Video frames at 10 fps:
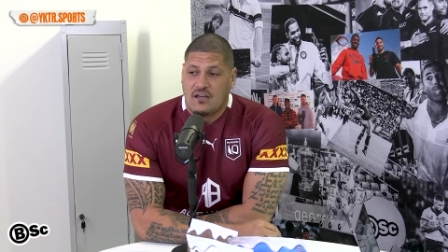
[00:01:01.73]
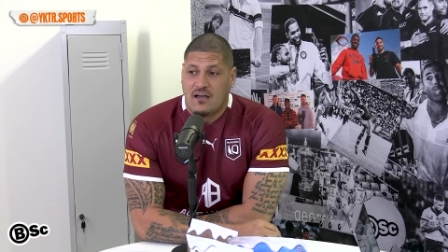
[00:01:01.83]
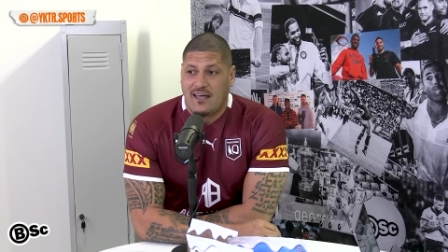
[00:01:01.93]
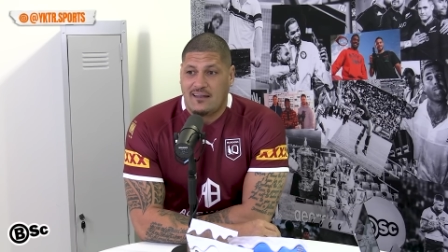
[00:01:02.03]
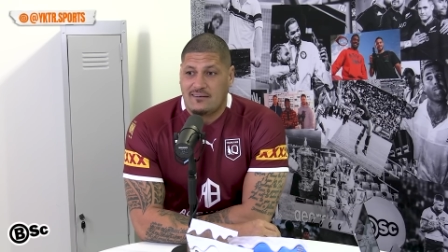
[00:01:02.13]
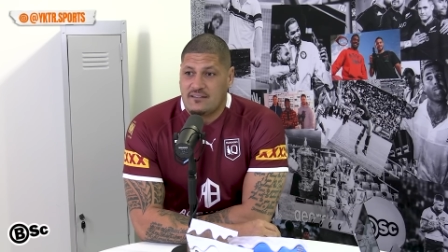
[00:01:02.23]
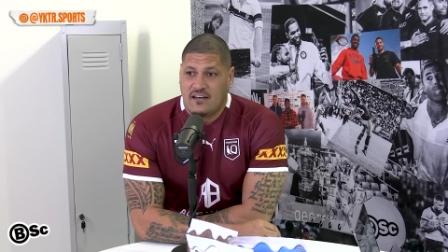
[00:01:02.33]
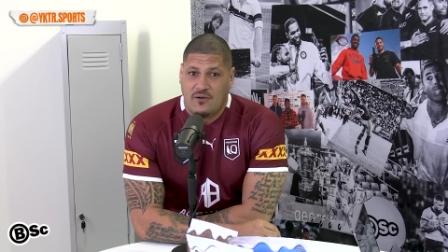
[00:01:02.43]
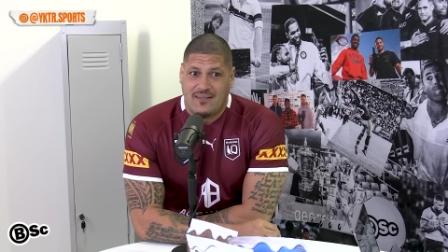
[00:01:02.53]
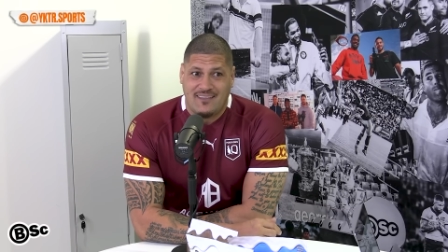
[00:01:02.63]
And, you
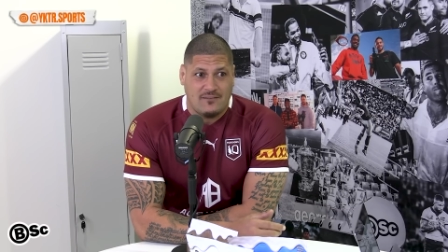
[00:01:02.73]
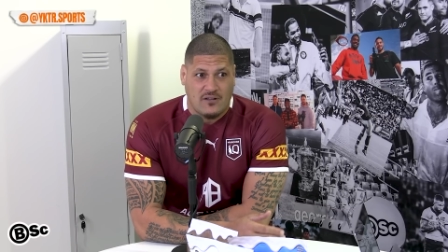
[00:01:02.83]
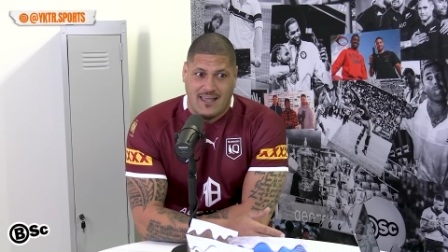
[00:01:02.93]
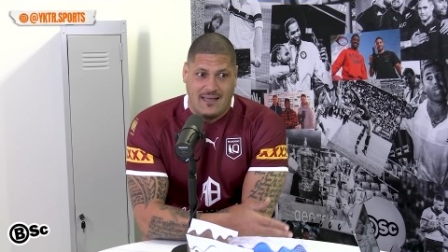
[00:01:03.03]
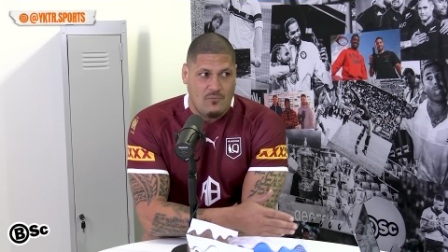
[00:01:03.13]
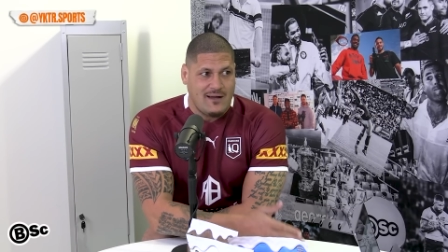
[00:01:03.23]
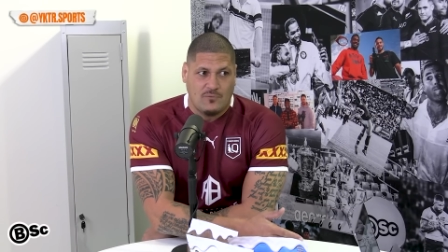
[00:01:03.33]
know, and then like Game 1,